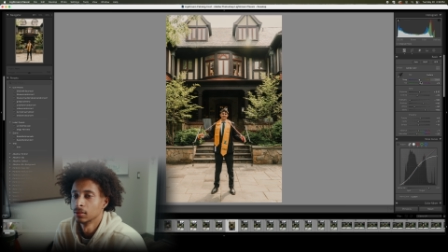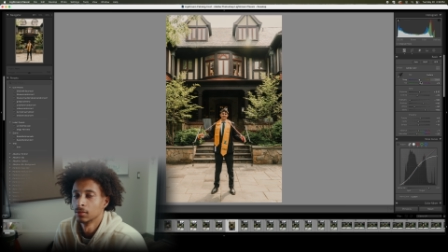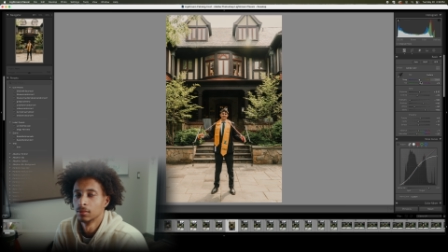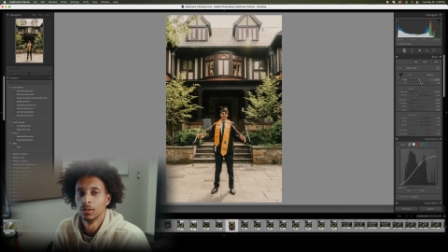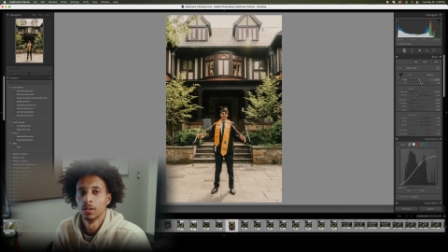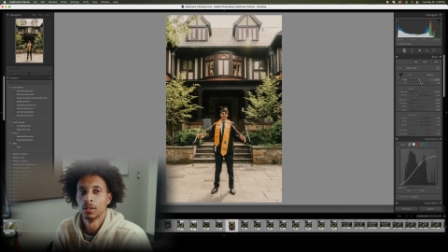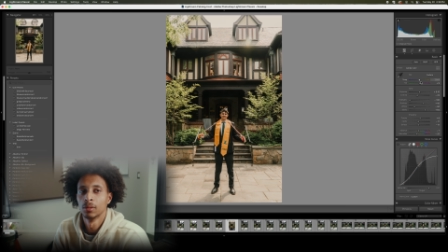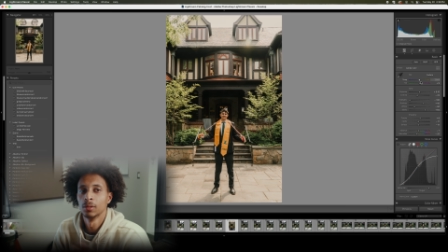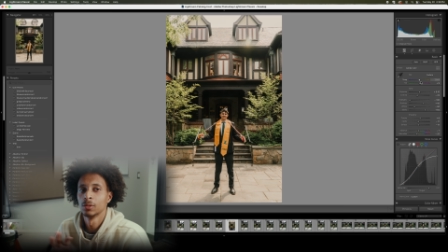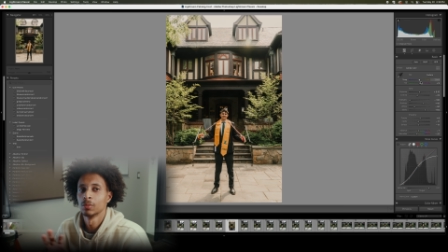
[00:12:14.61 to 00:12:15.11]

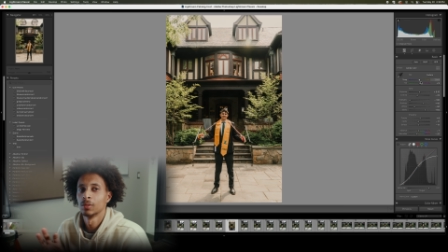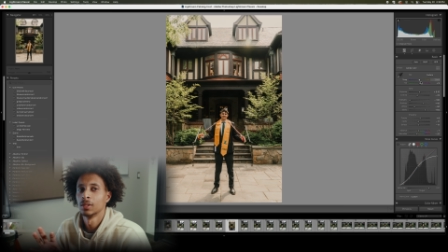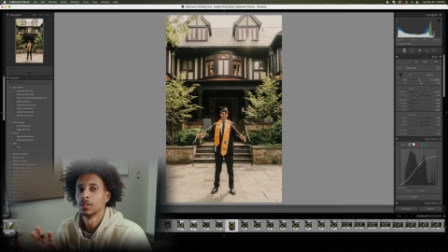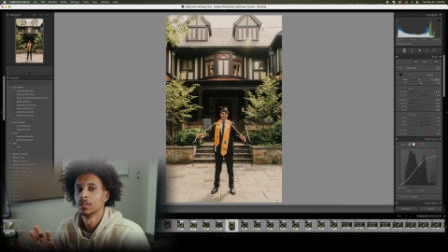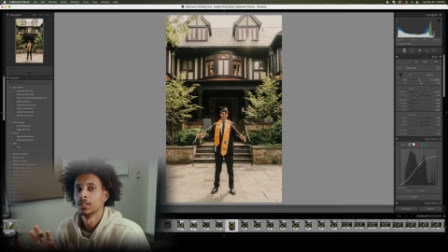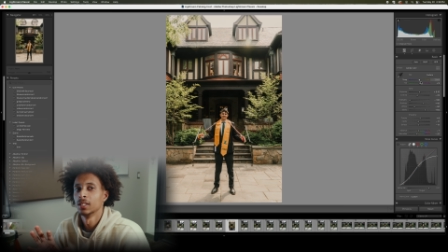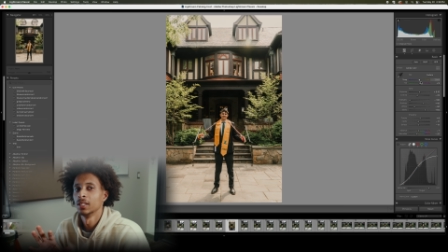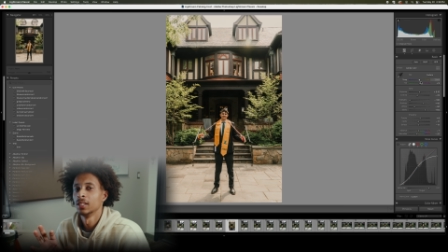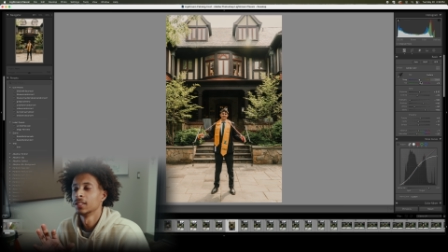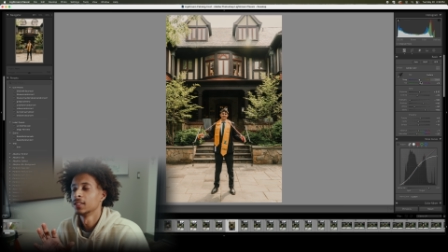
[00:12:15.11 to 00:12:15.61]
you always want to
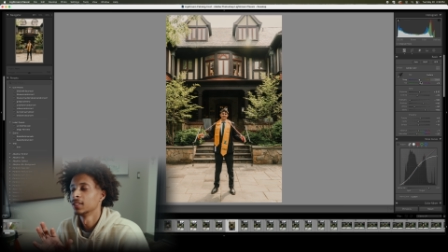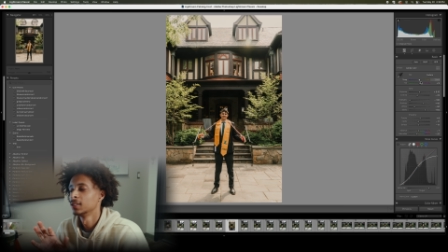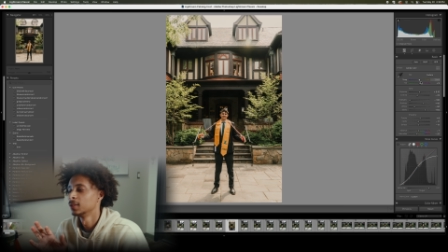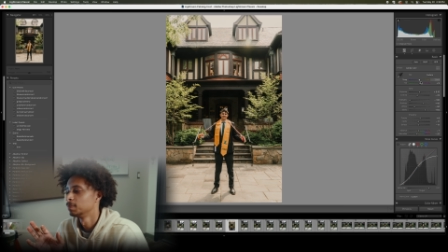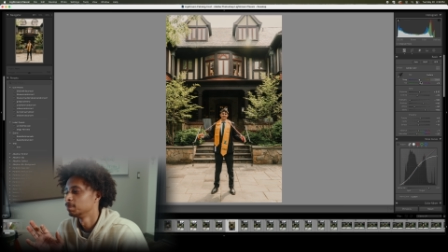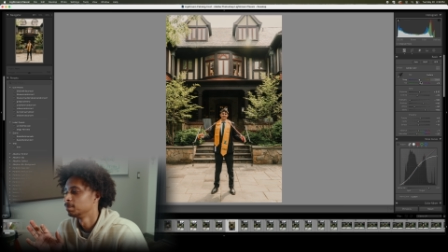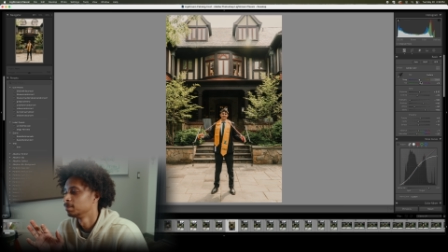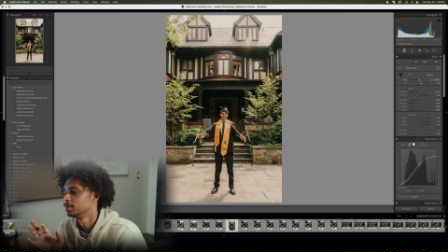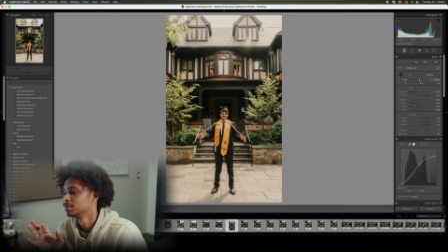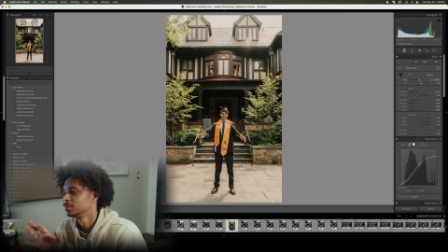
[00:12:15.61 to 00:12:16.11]
like
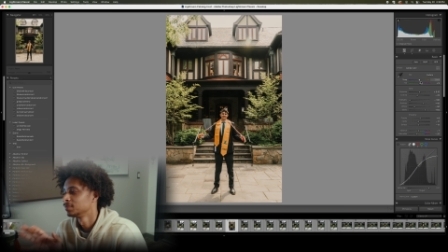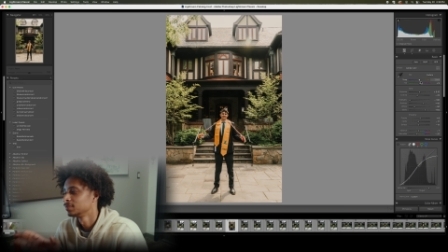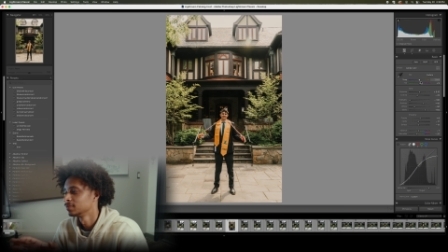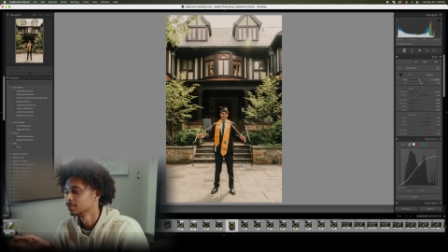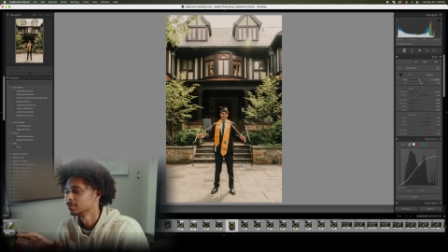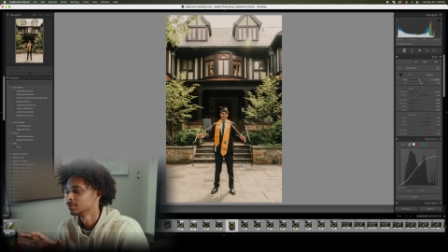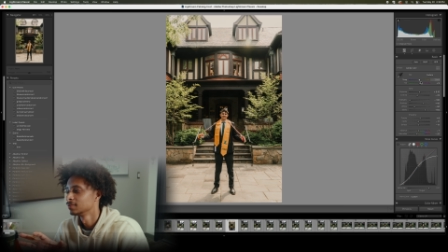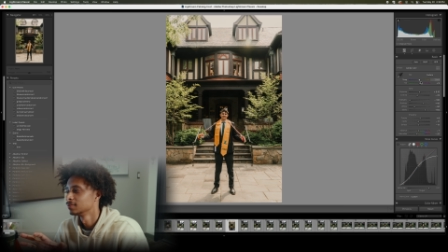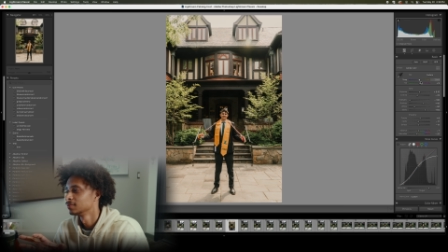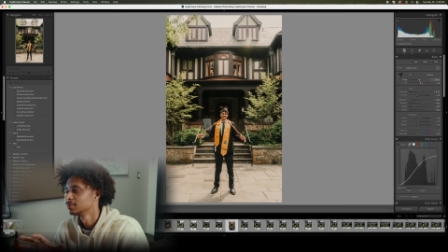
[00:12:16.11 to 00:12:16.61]

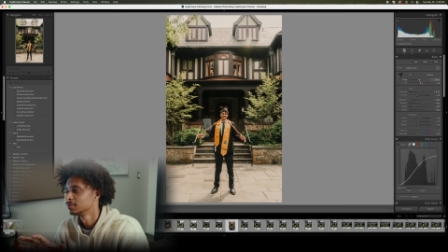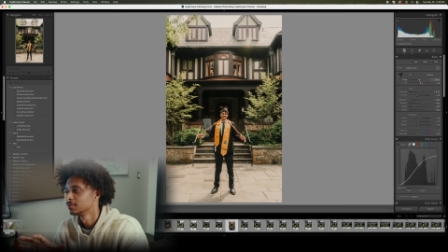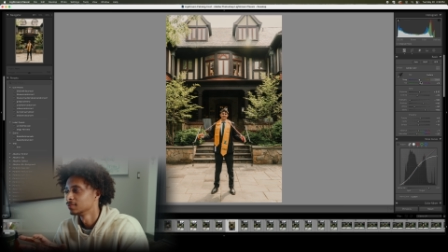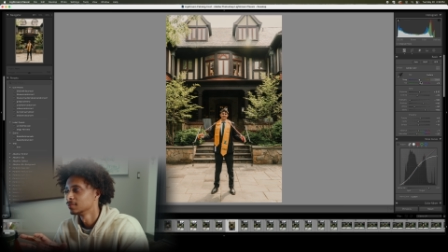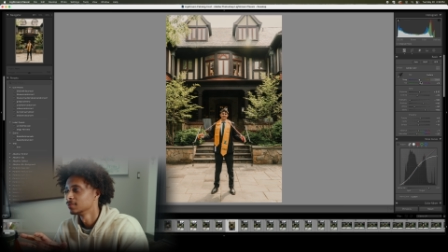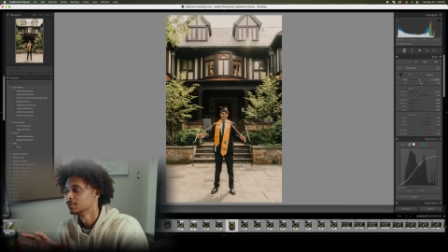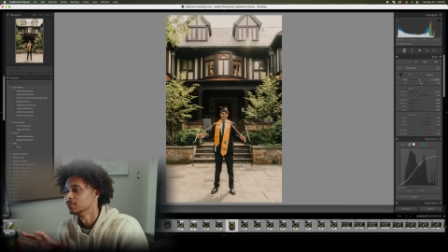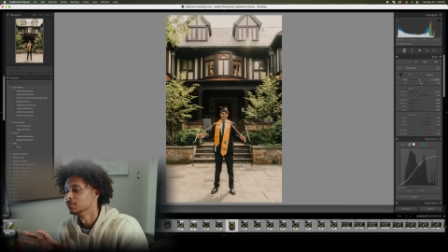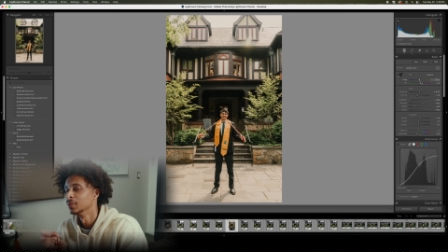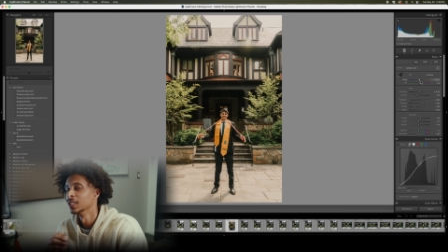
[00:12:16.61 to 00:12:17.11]

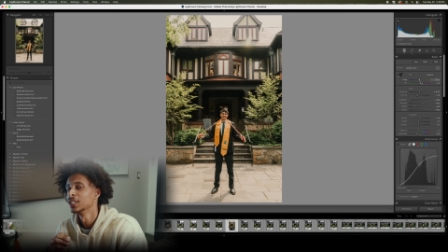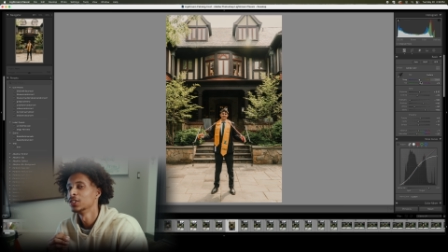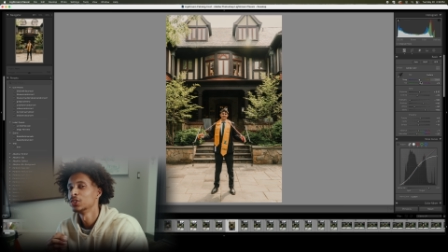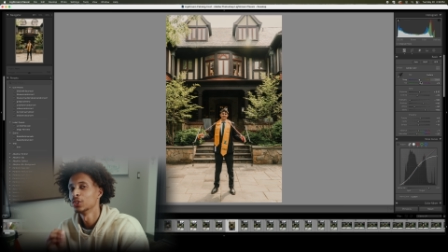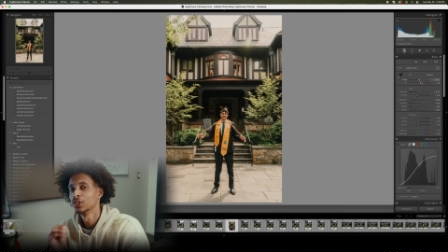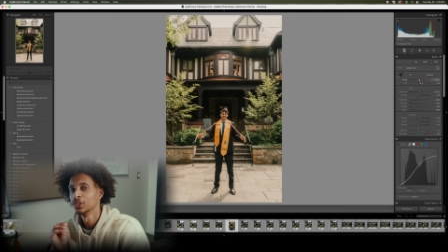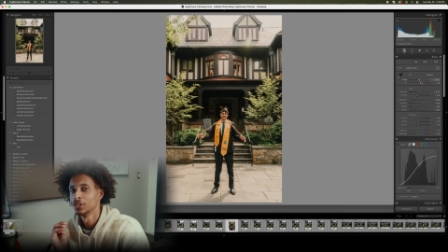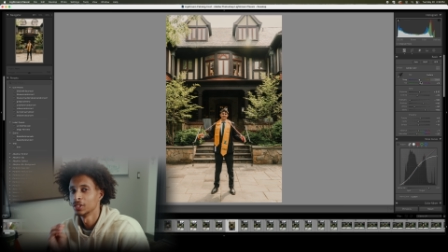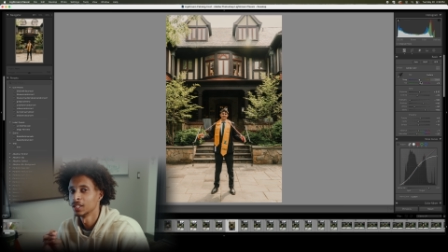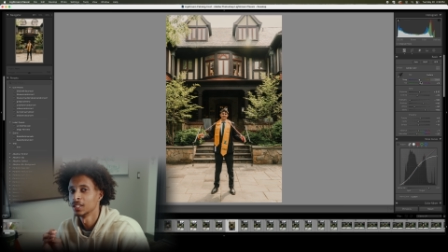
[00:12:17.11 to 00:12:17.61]
make
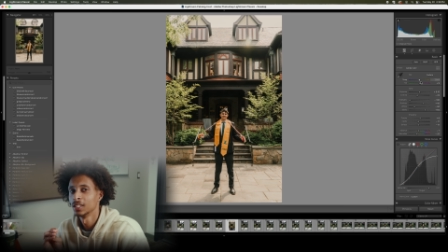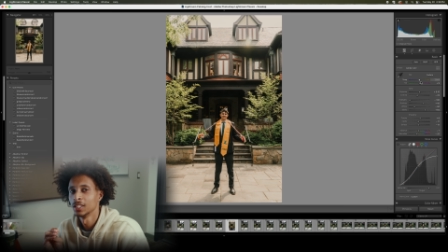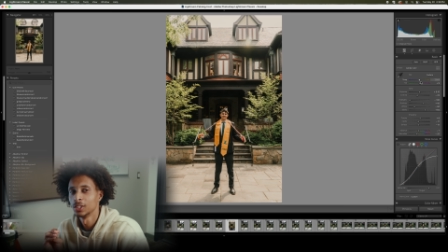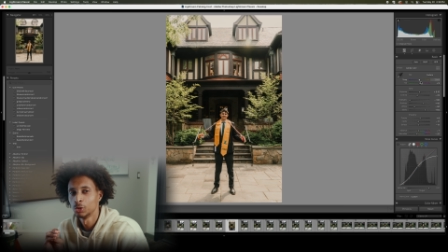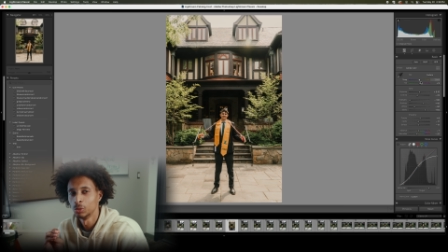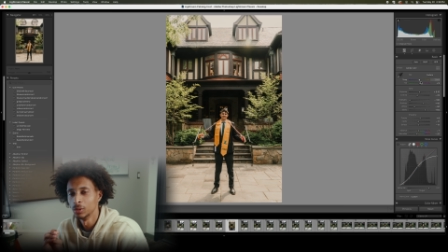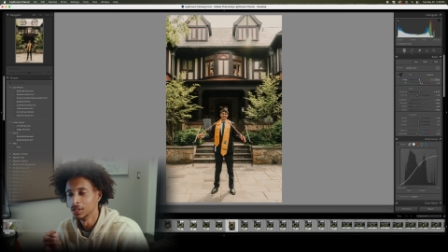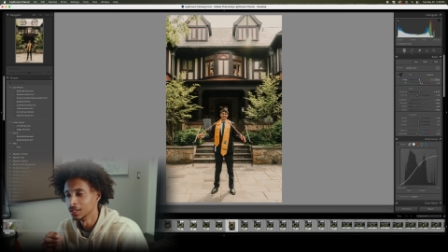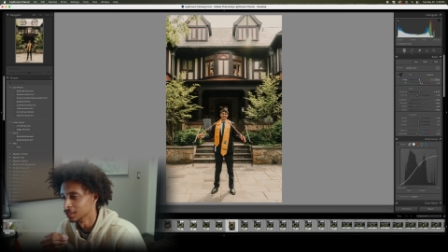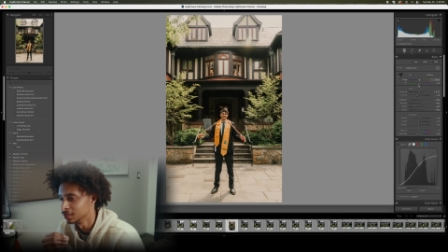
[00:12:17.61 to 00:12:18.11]
sure you're not like
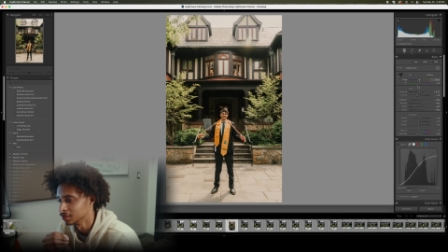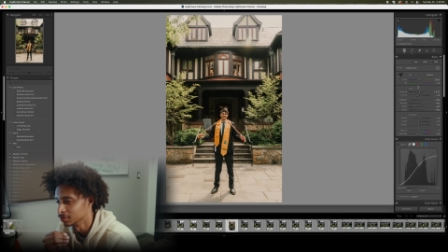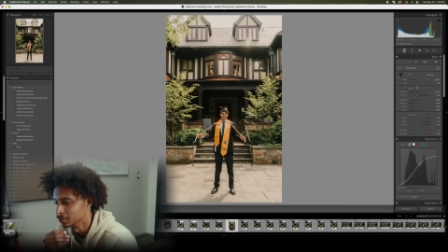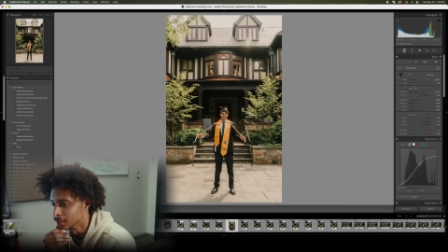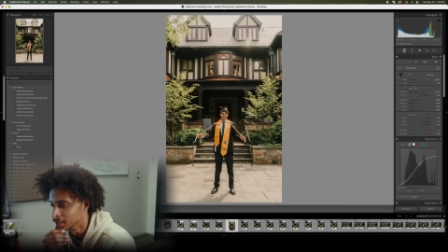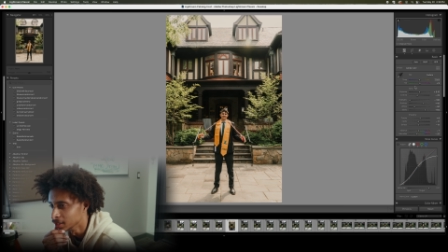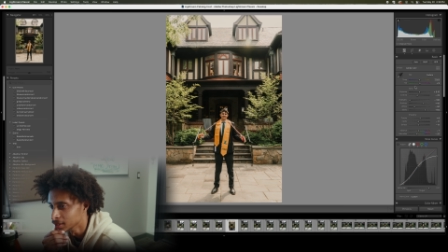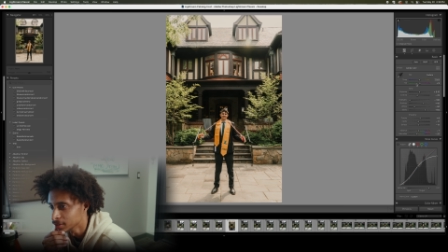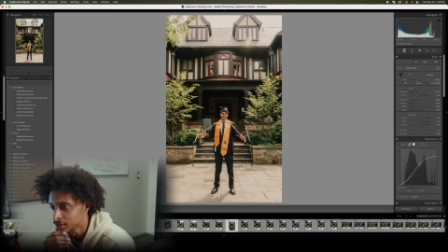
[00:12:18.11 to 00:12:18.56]
tweaking, right?